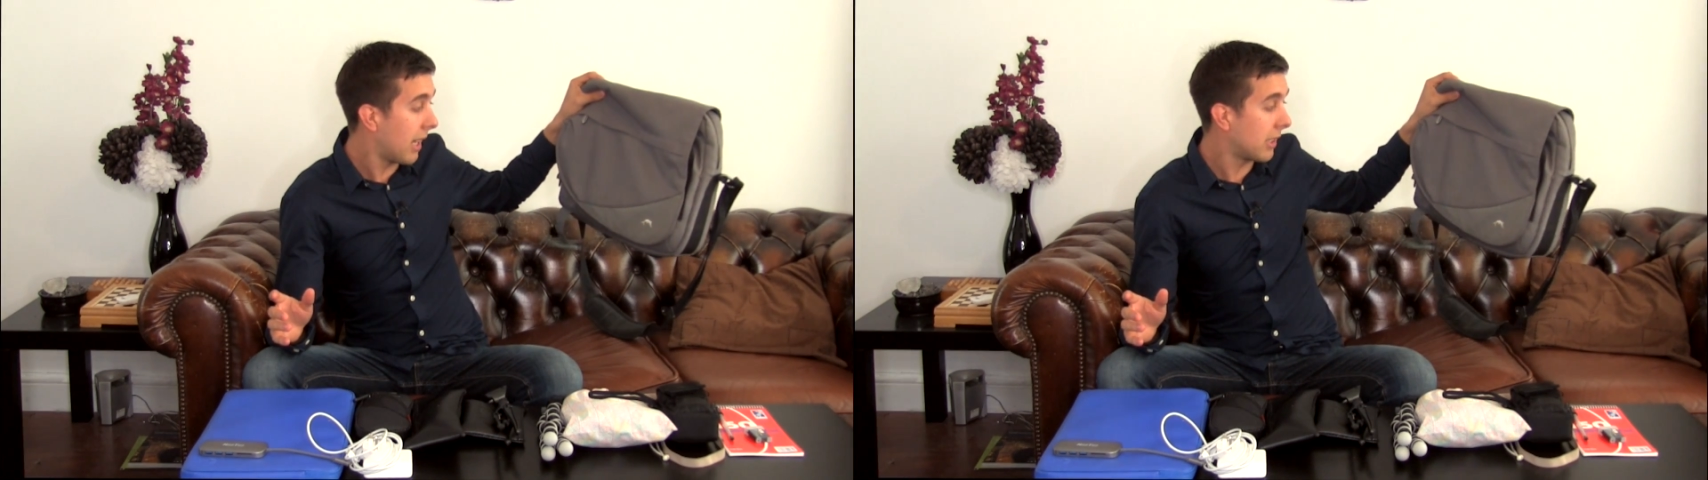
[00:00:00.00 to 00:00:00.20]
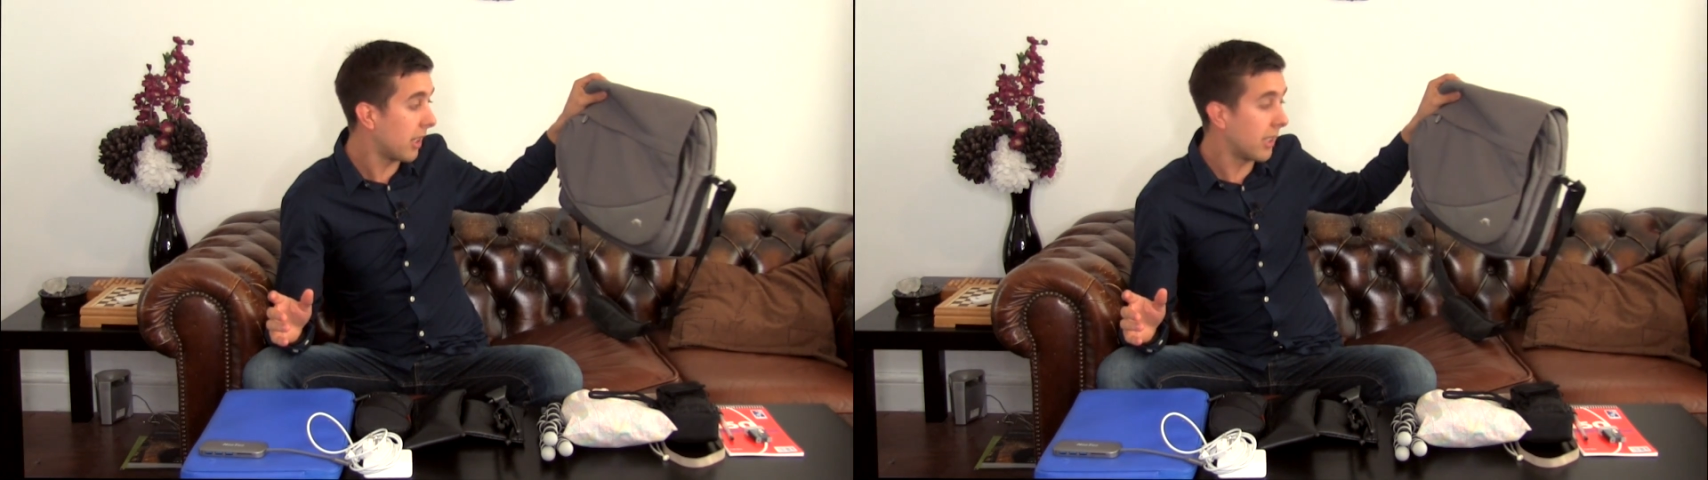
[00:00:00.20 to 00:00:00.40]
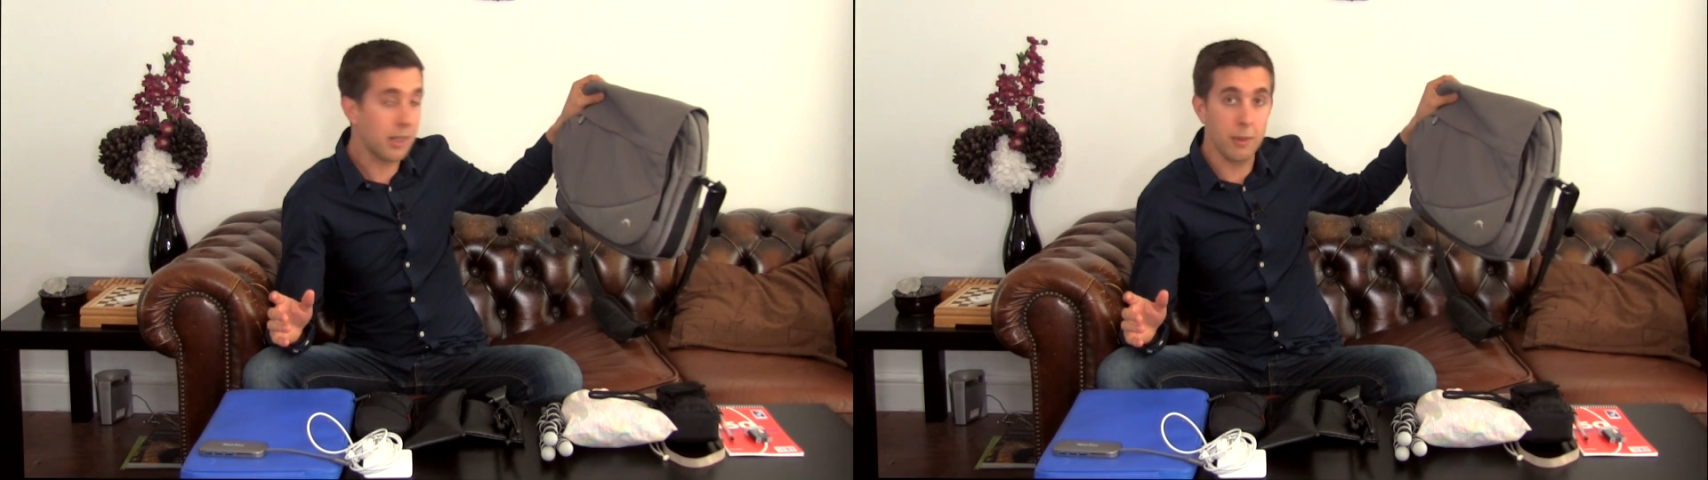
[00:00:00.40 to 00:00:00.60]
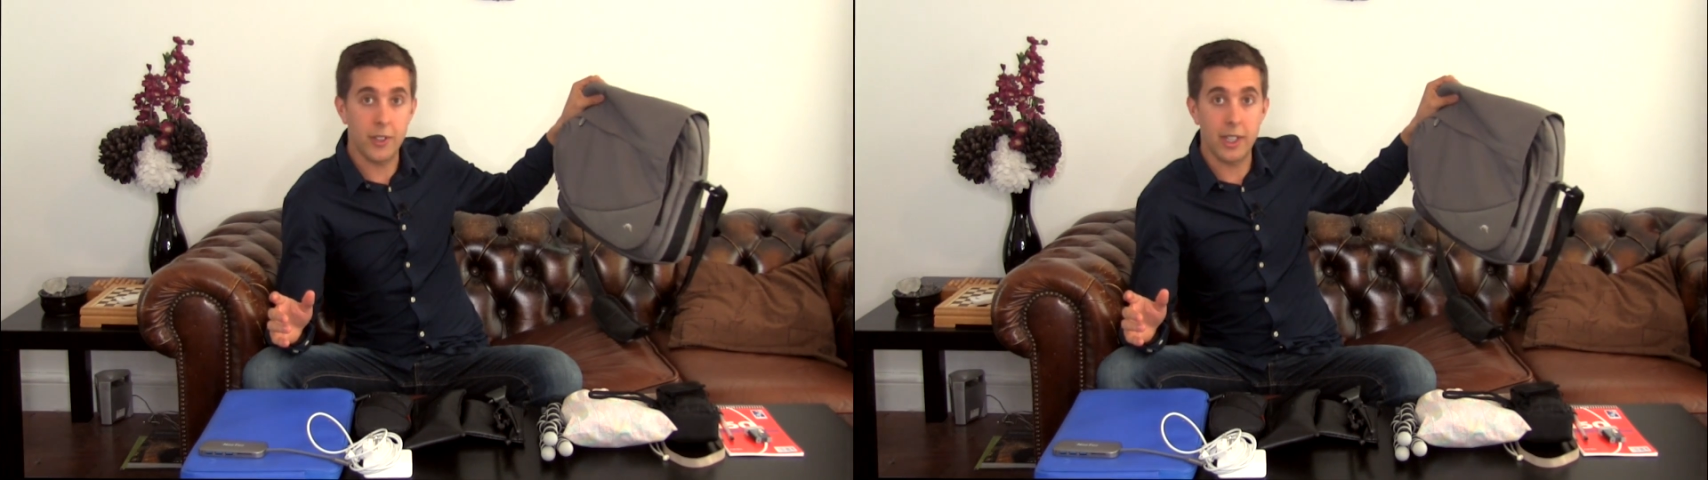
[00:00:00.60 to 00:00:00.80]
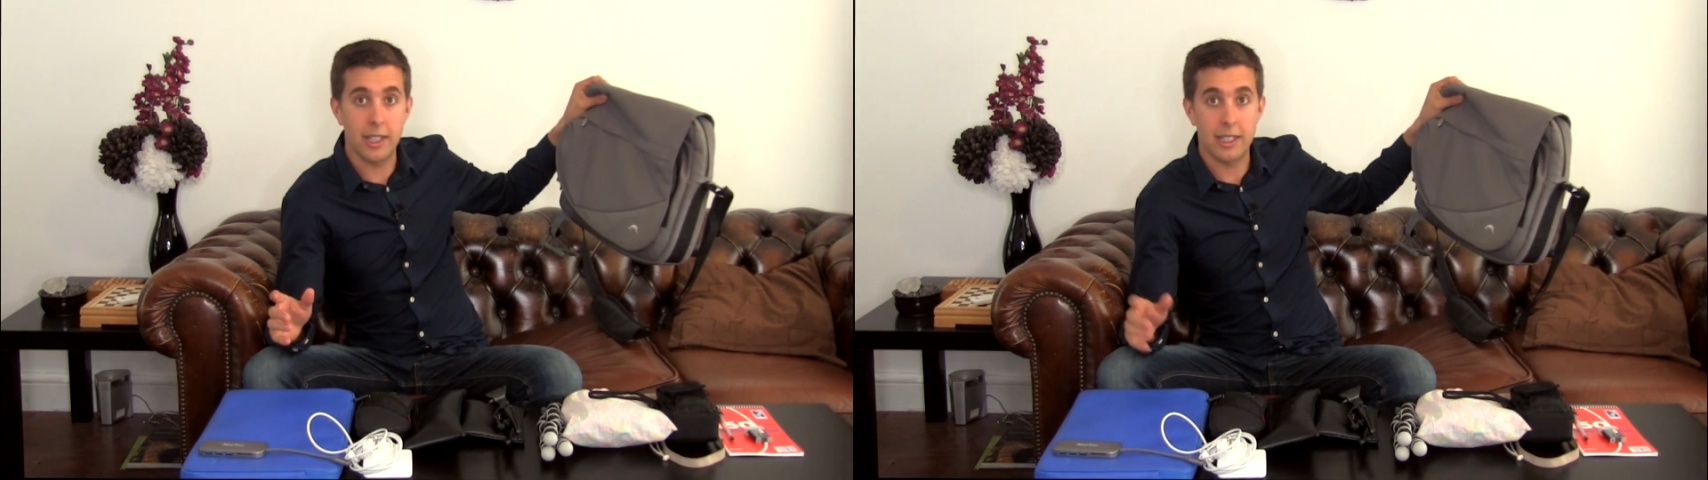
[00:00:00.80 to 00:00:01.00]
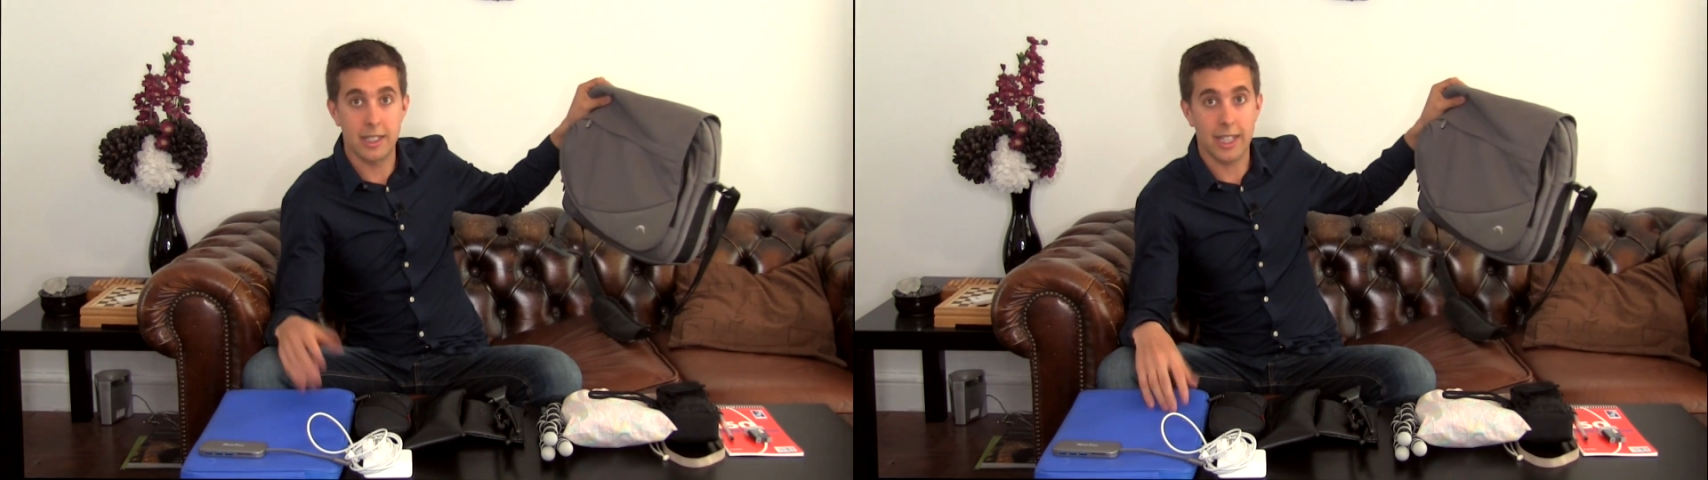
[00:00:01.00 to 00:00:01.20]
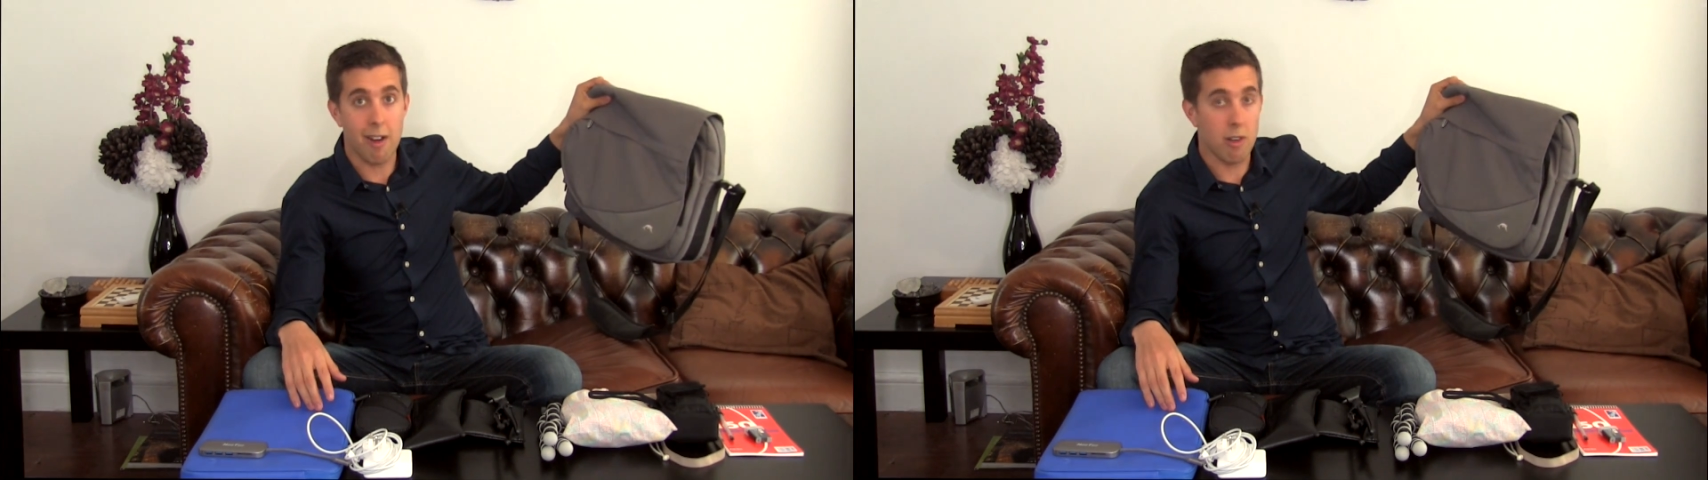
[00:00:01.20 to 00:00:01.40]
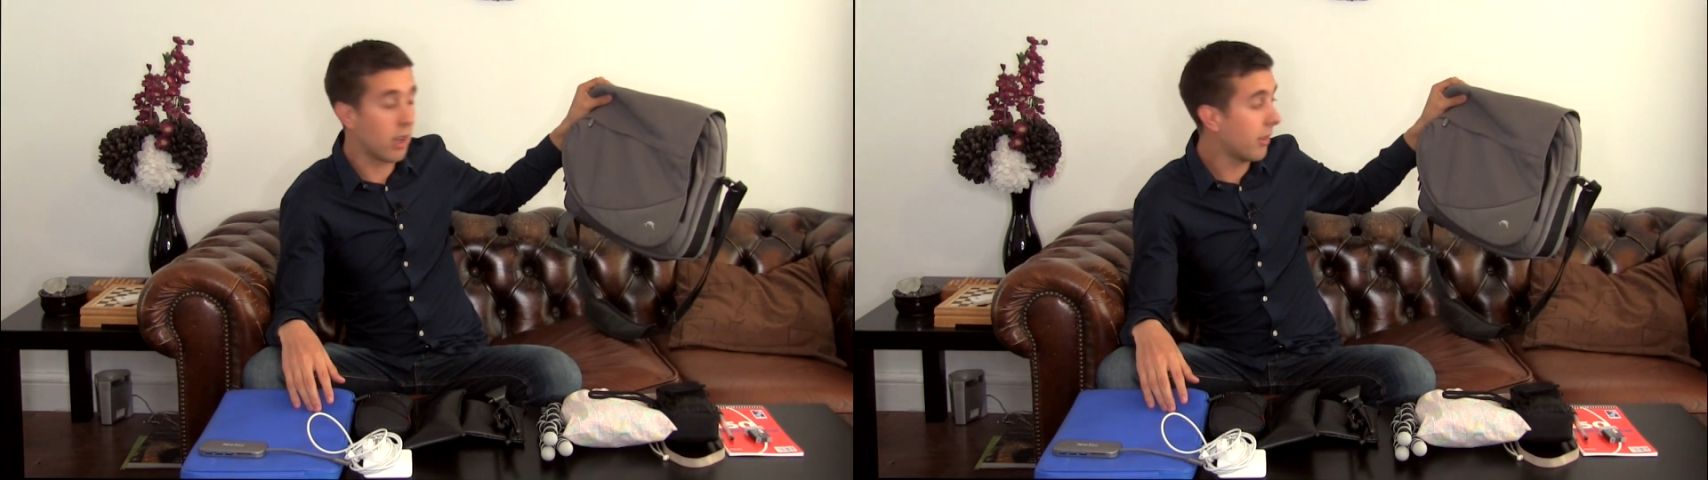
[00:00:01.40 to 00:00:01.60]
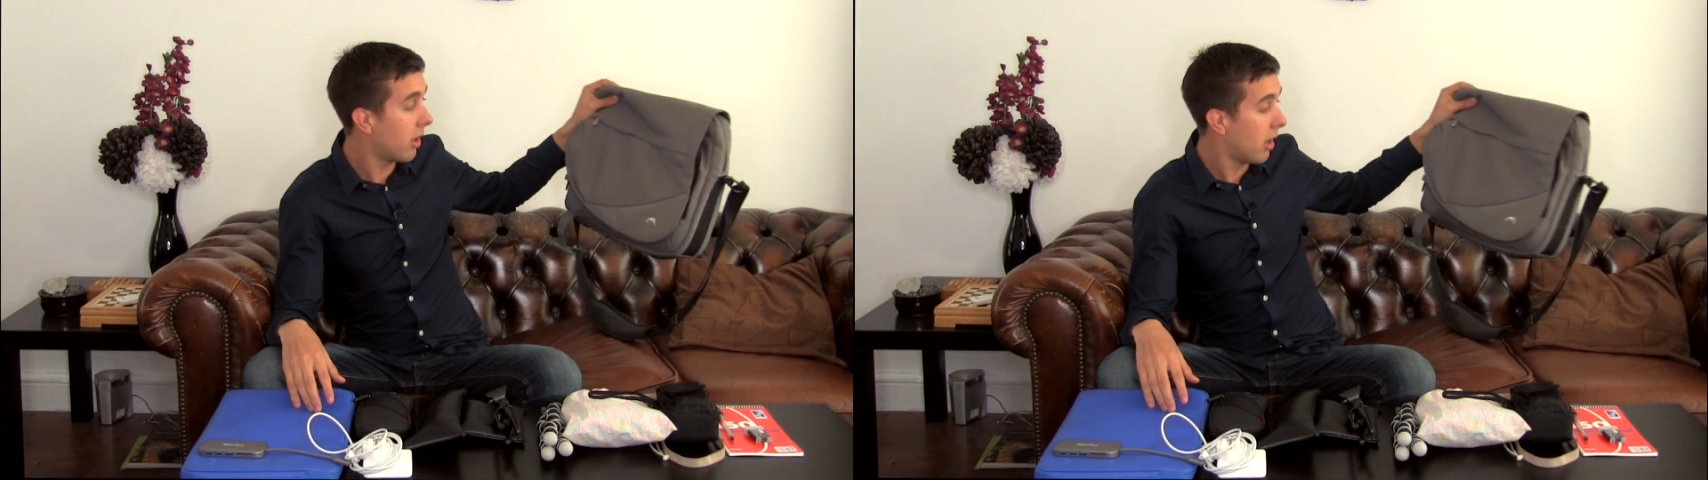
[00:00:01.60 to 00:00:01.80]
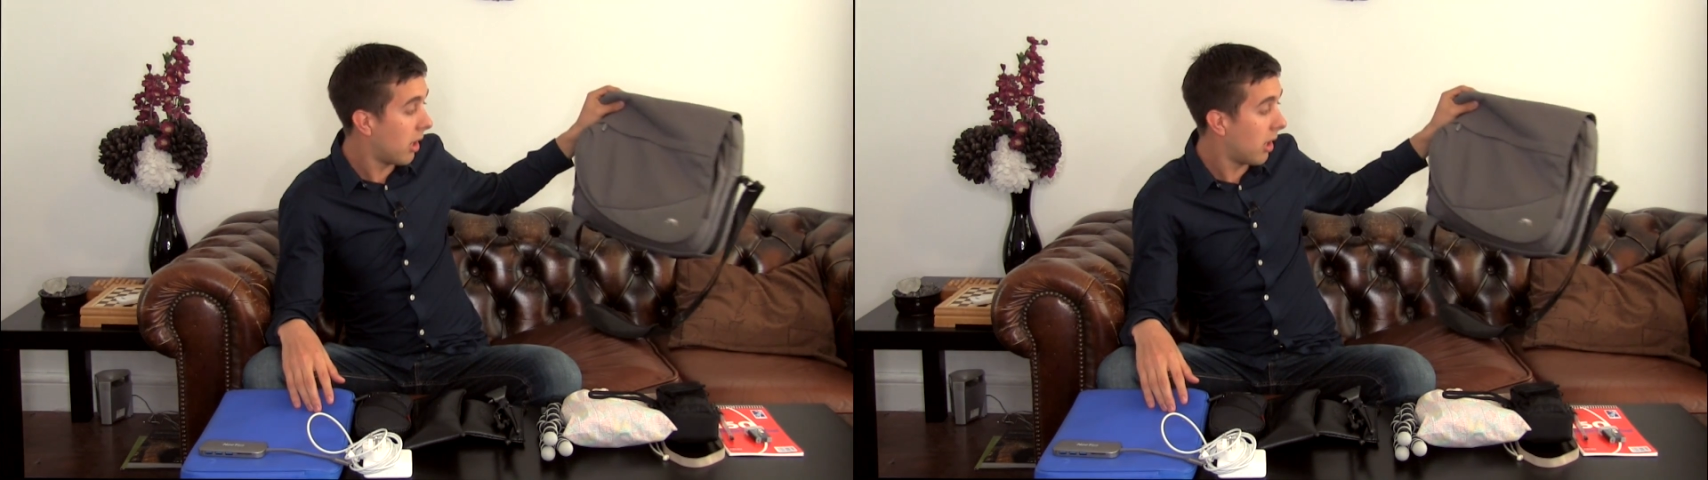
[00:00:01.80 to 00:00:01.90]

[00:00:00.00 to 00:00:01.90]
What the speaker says: So this can fit as a carry-on